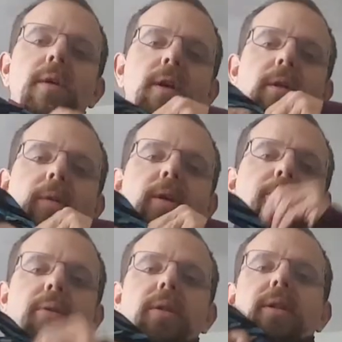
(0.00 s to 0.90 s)
Anyway, you
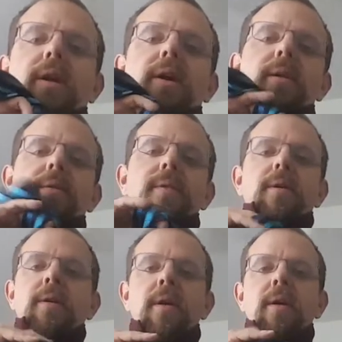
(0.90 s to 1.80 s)
pull it down,
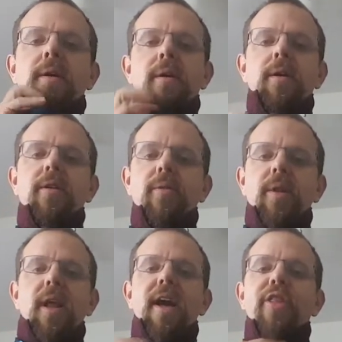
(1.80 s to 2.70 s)
you do it
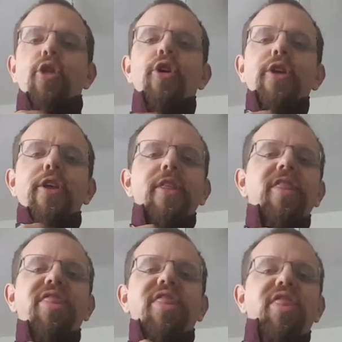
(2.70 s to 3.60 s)
like
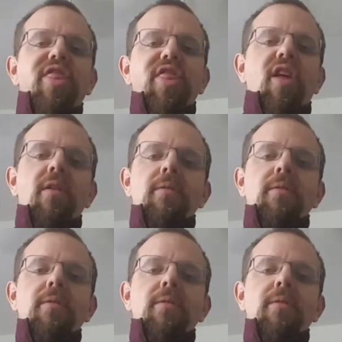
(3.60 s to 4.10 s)
this,